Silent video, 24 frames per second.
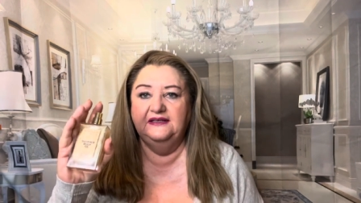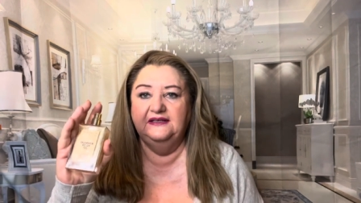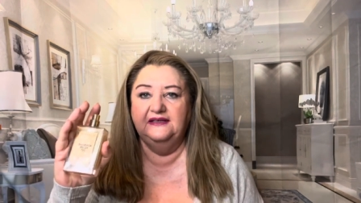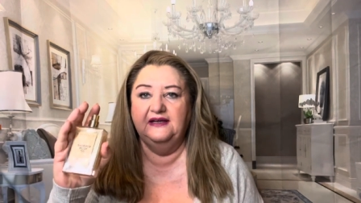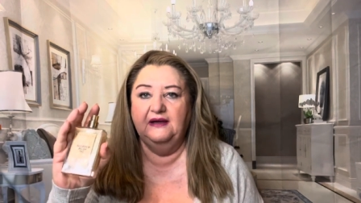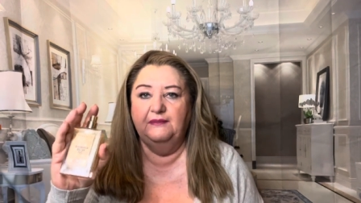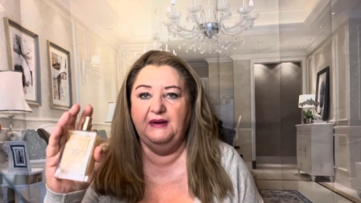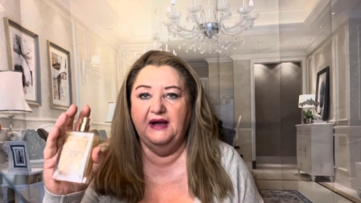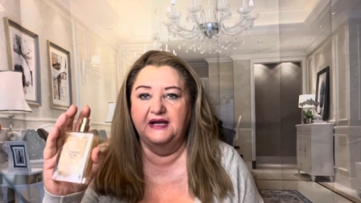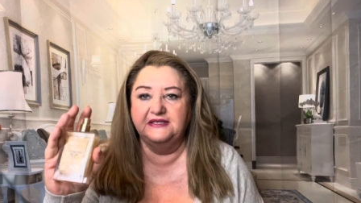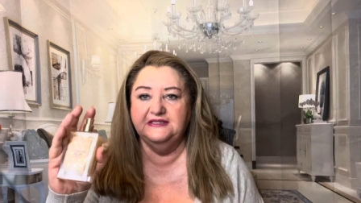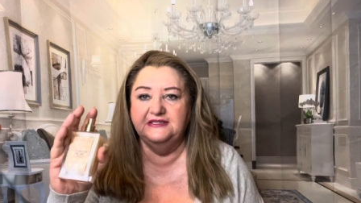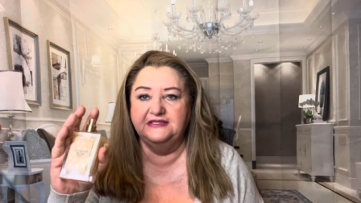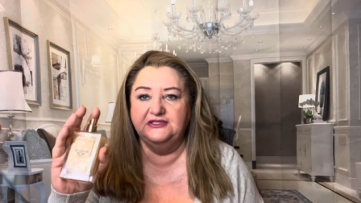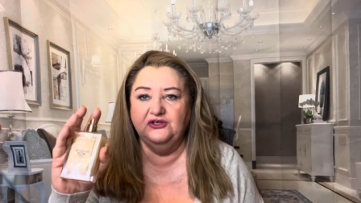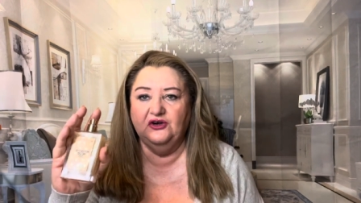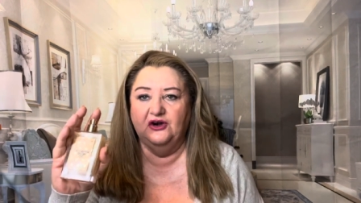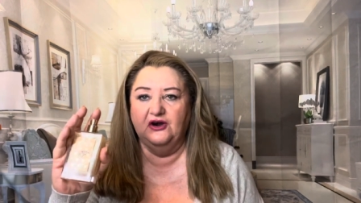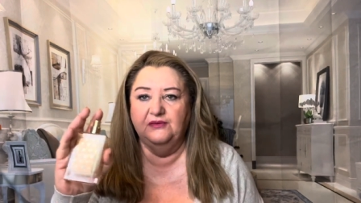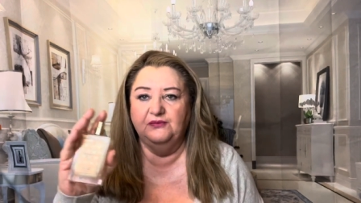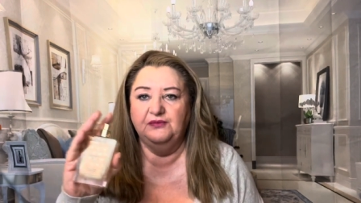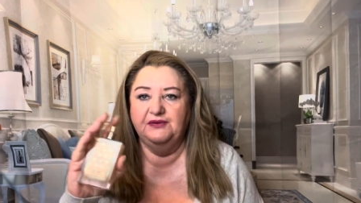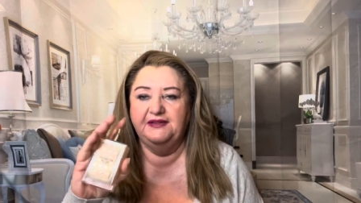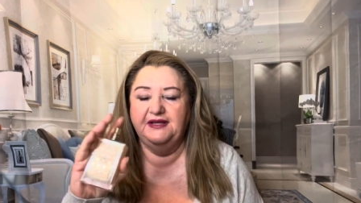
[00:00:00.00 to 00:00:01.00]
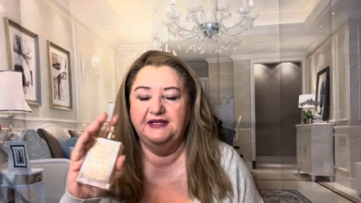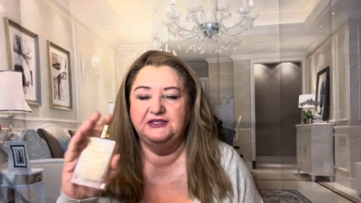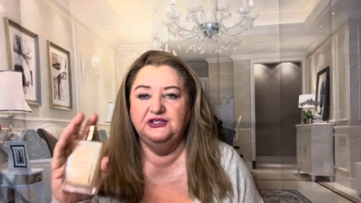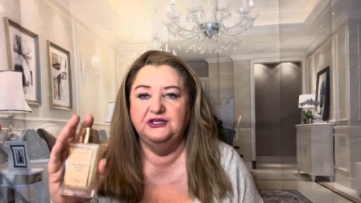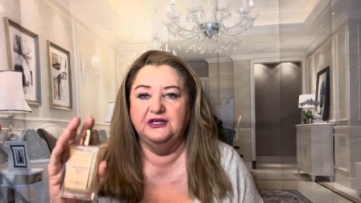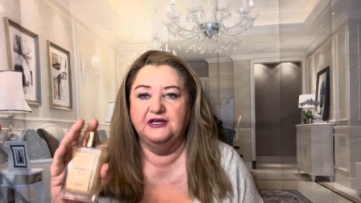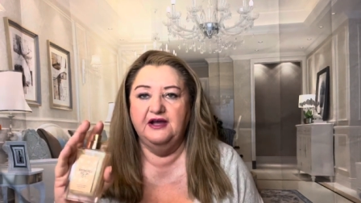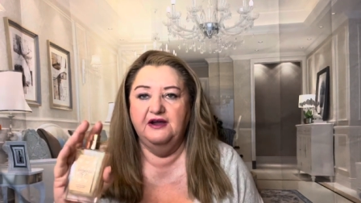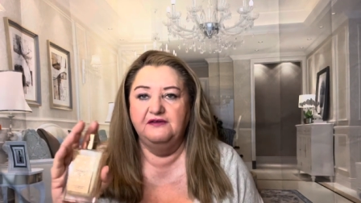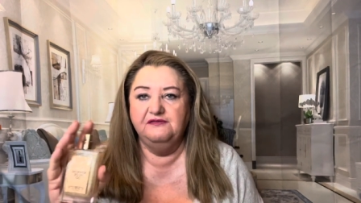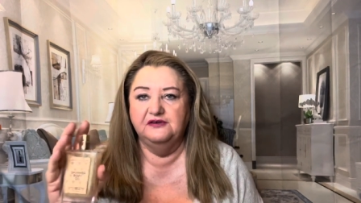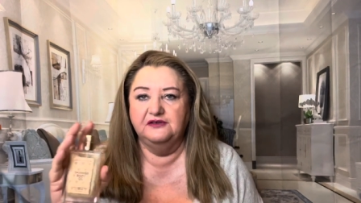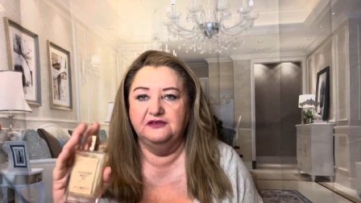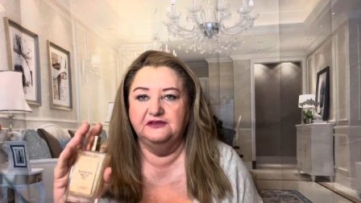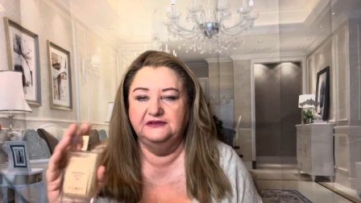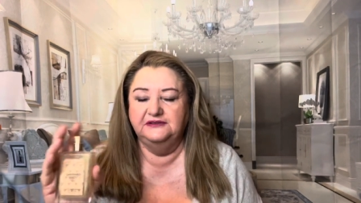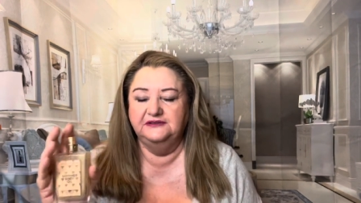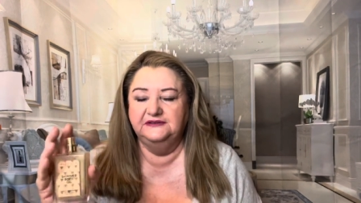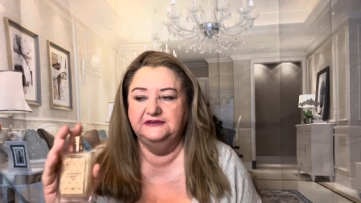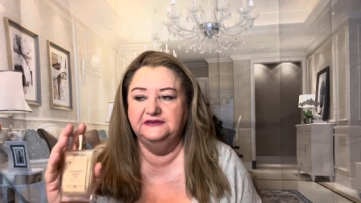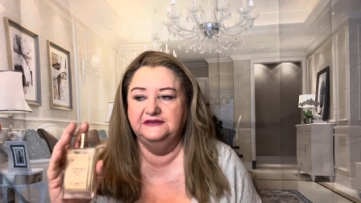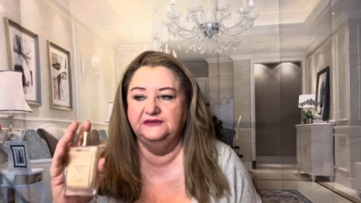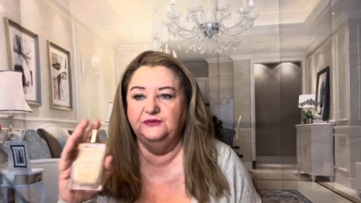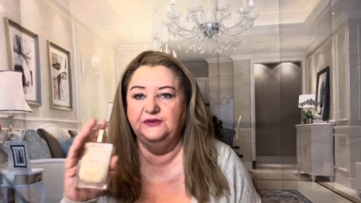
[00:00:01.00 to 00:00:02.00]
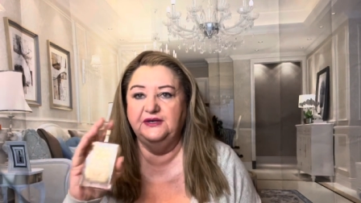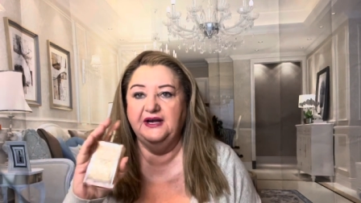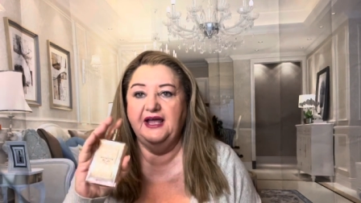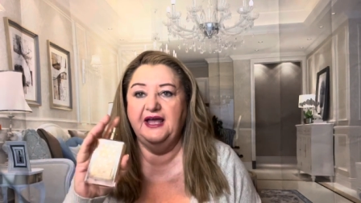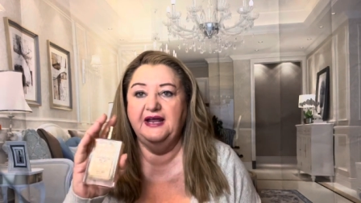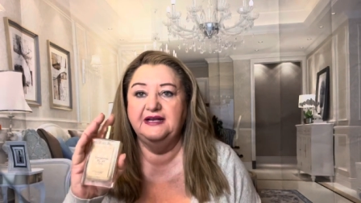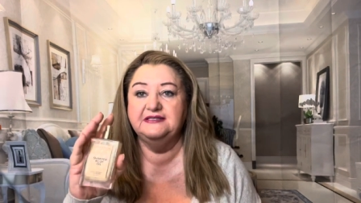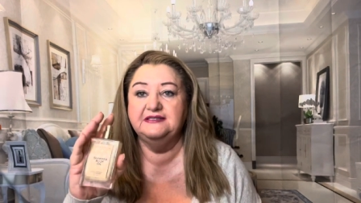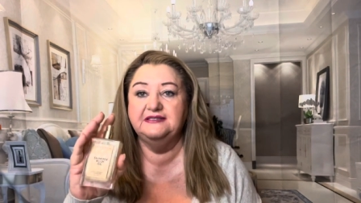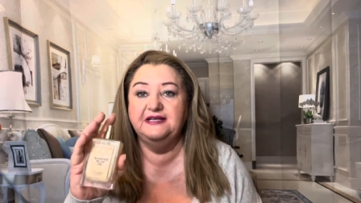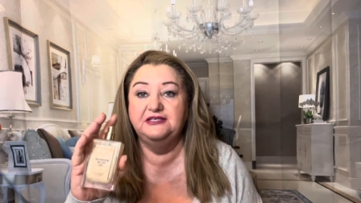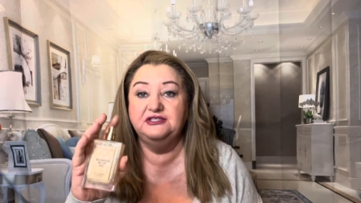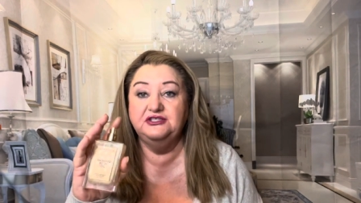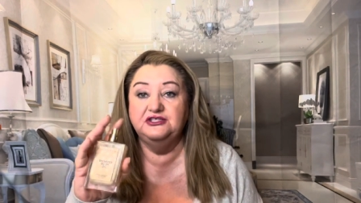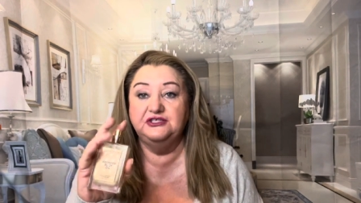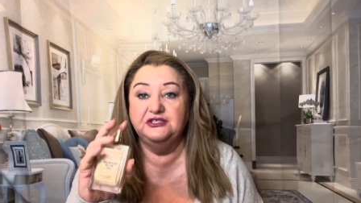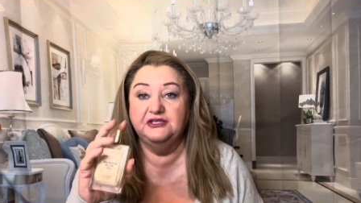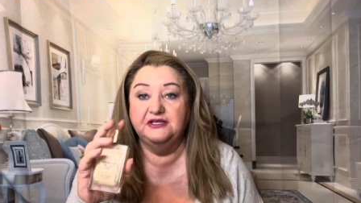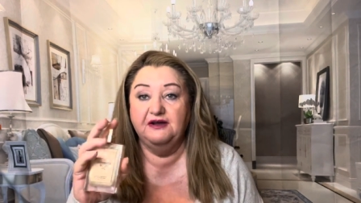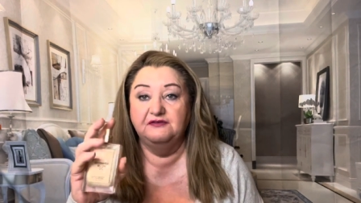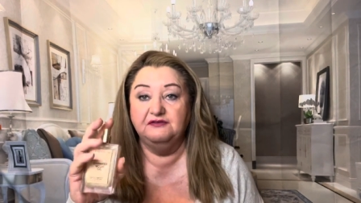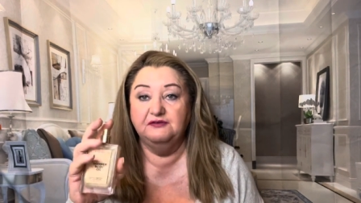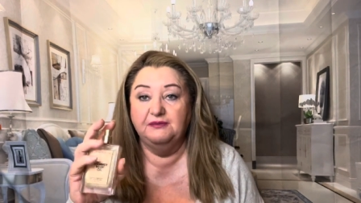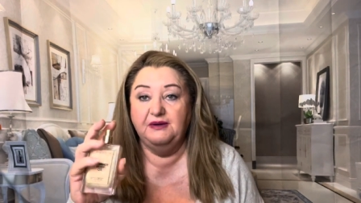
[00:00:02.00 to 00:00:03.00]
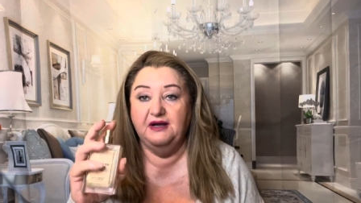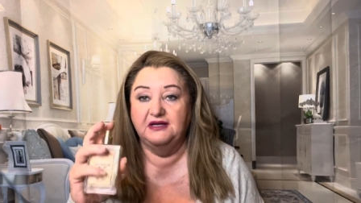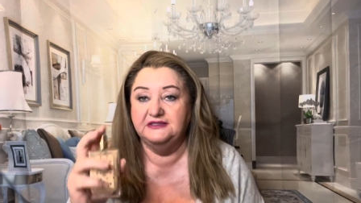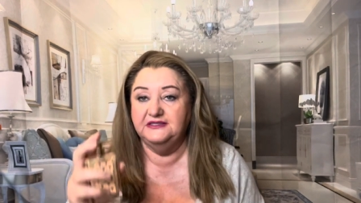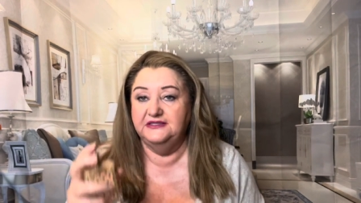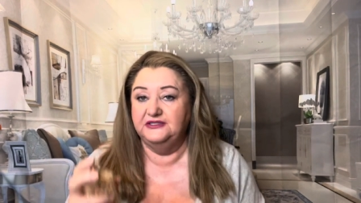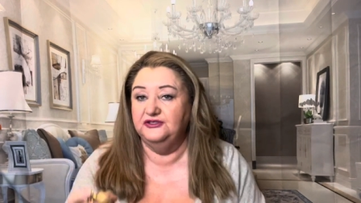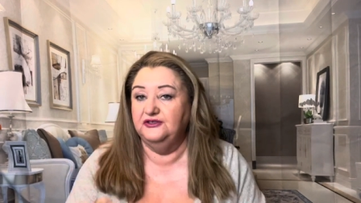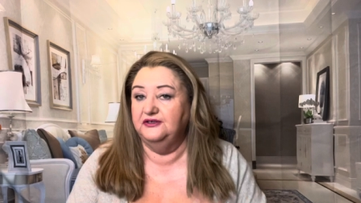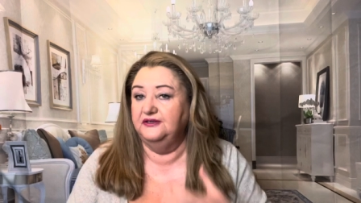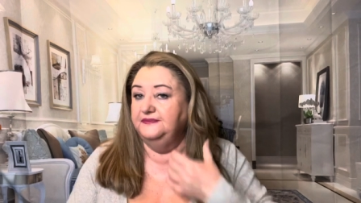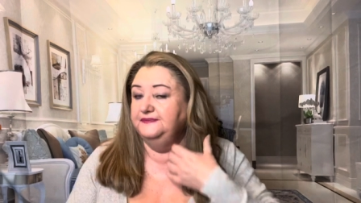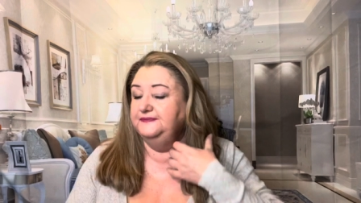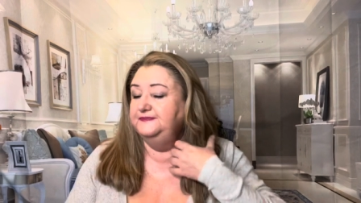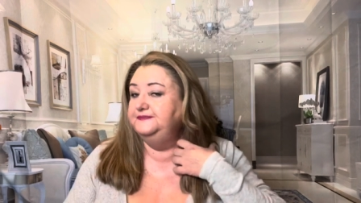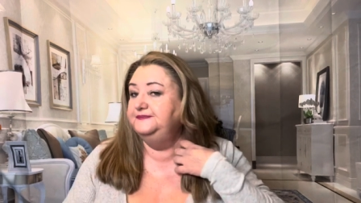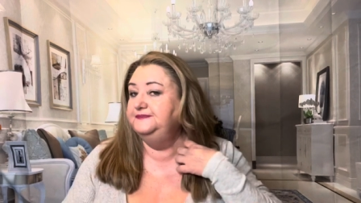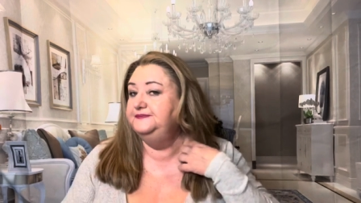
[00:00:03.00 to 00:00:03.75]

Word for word: a BoxyCharm when they took over, when Anastasia took over BoxyCharm.